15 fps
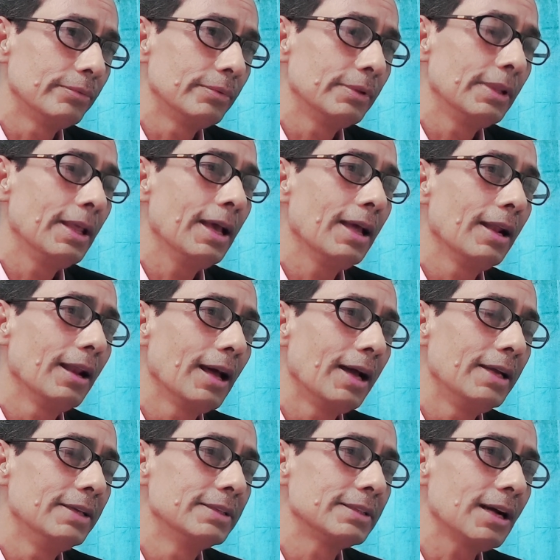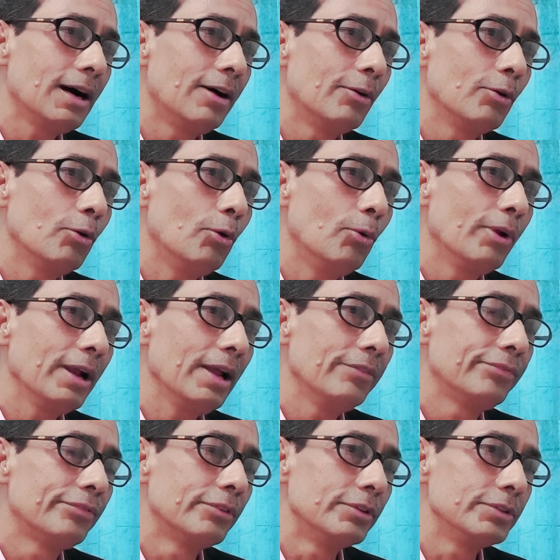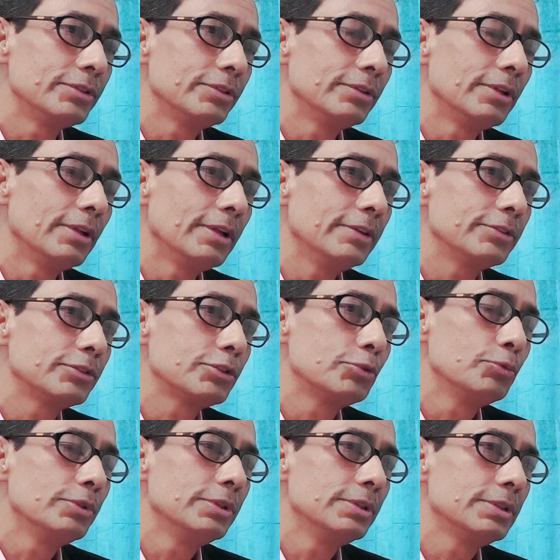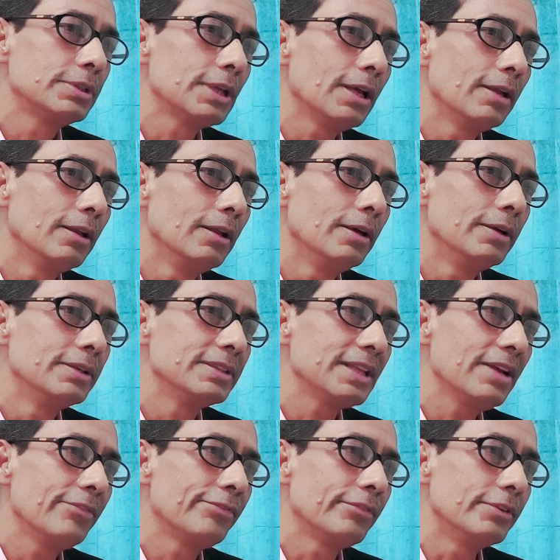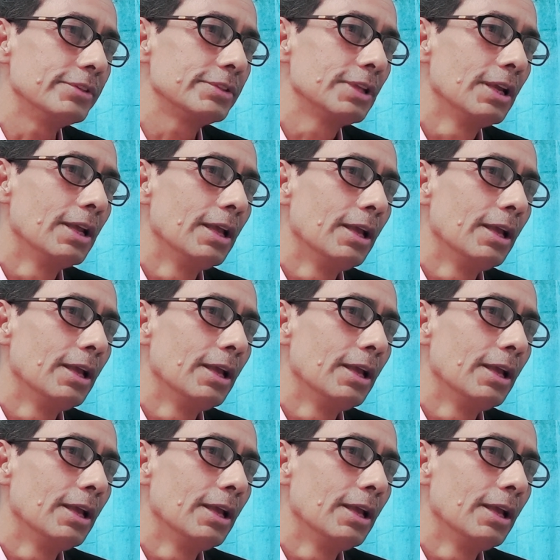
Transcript: There lies our own efforts and the students and learners' efforts,